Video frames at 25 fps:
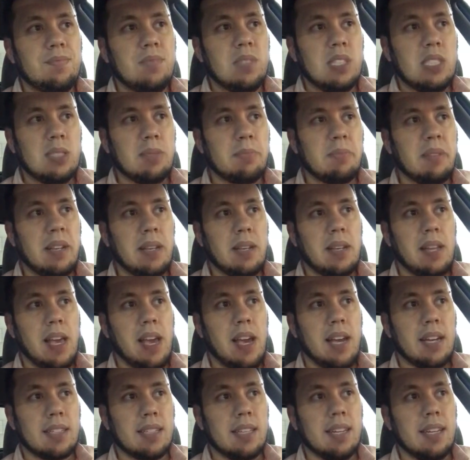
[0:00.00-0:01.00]
He's been
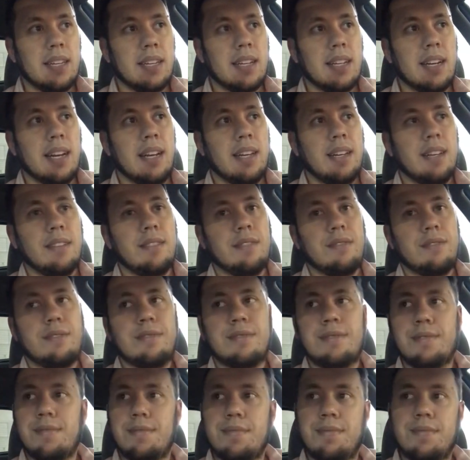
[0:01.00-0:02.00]
acting kind of
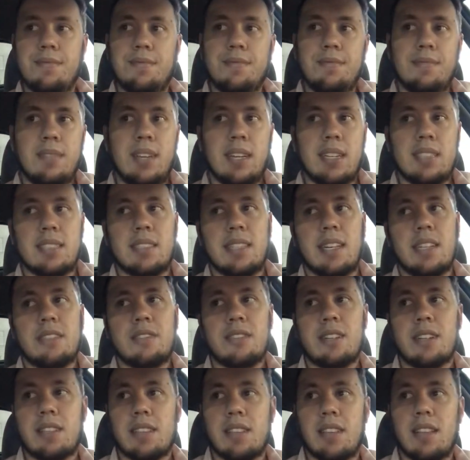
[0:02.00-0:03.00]

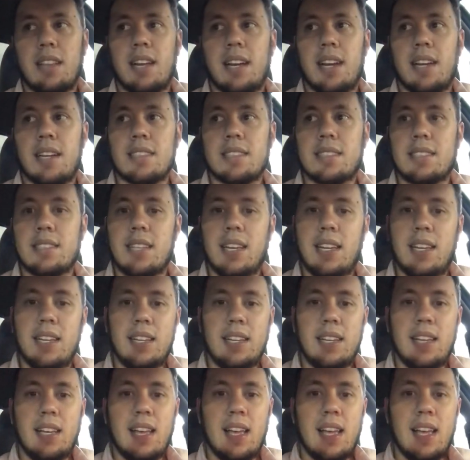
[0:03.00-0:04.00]
eccentric the last
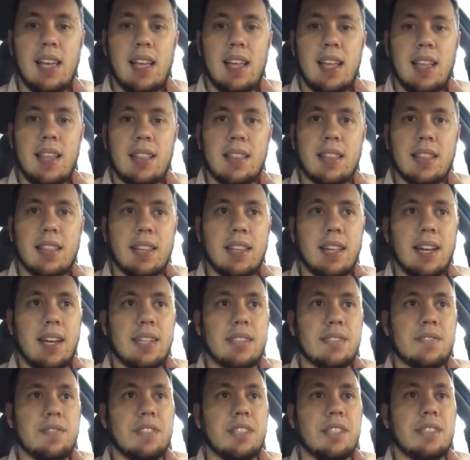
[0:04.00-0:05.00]

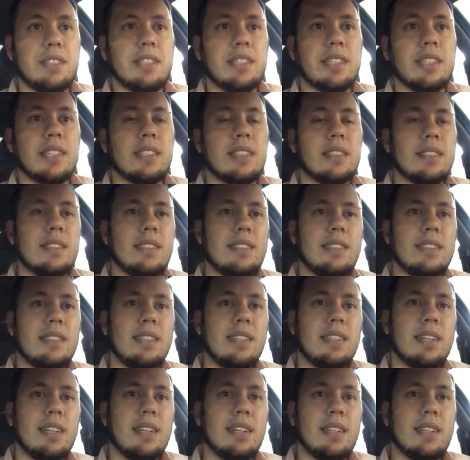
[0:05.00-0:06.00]
few years,
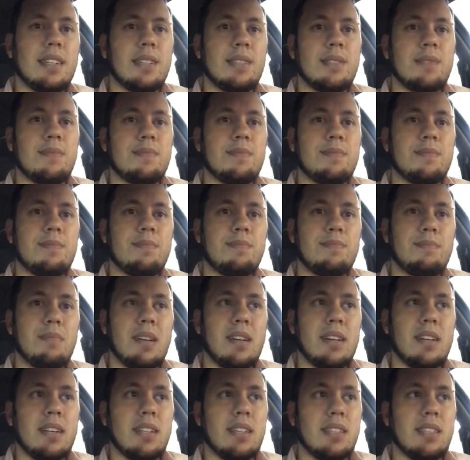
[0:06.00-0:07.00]

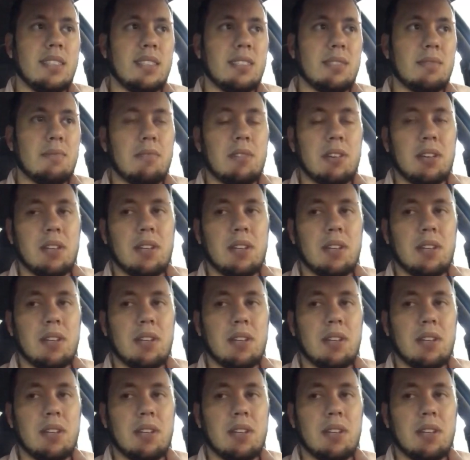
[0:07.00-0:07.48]
but he's